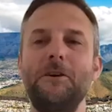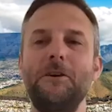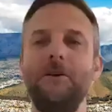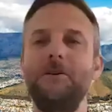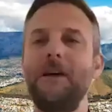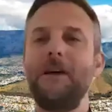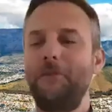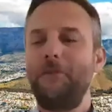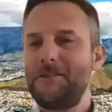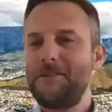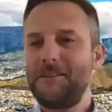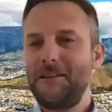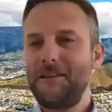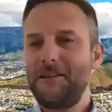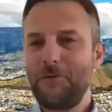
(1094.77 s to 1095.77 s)
for me
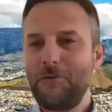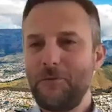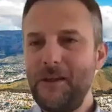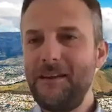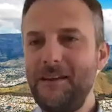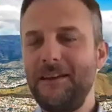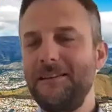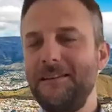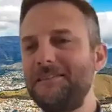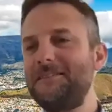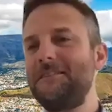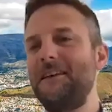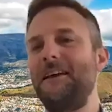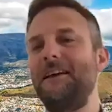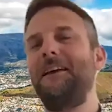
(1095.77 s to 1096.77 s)
is a
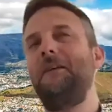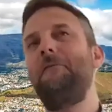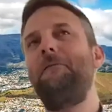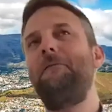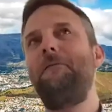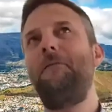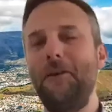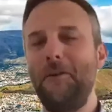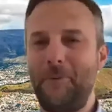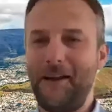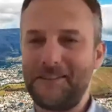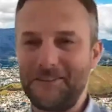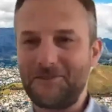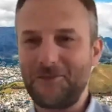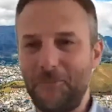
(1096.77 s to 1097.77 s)
very passionate
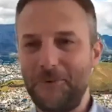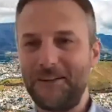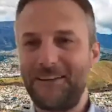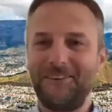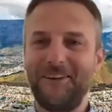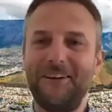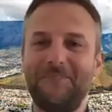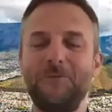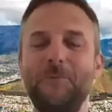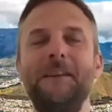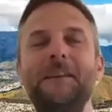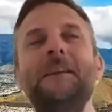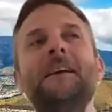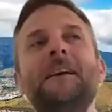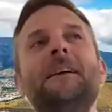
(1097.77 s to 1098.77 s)
topic, right, for me.